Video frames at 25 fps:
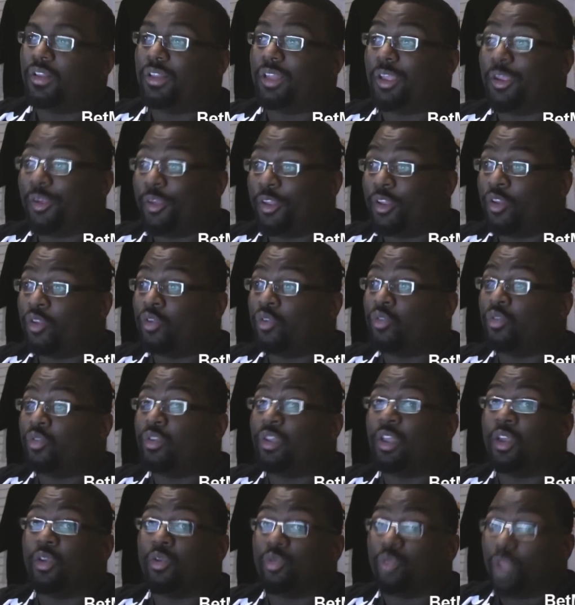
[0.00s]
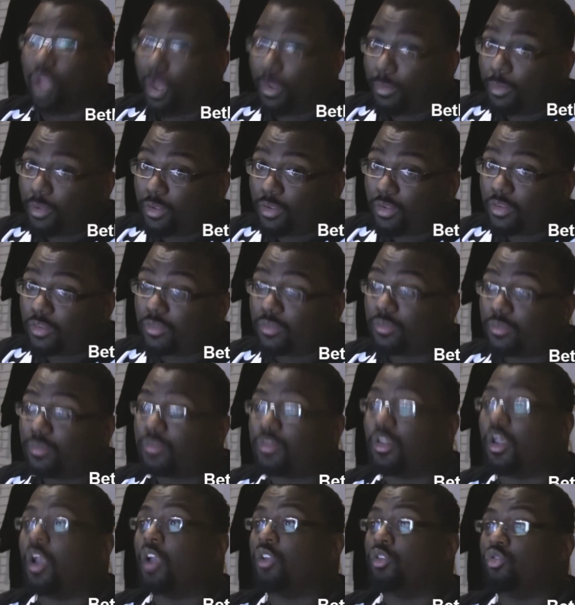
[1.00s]
Darren Uyanoyama,
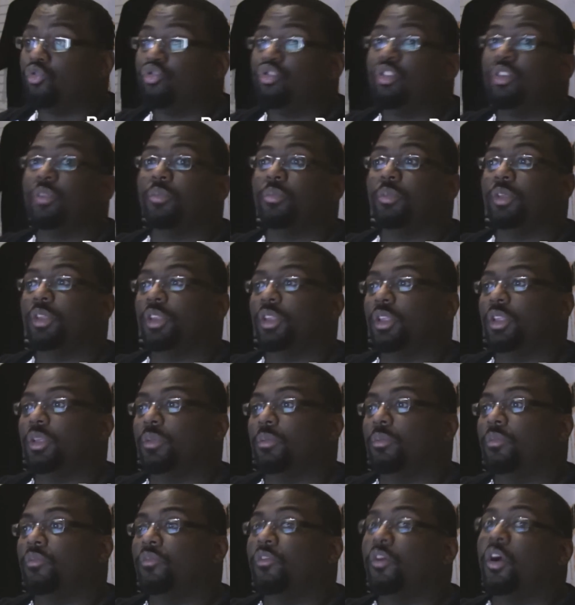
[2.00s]
nah, you should have beat him.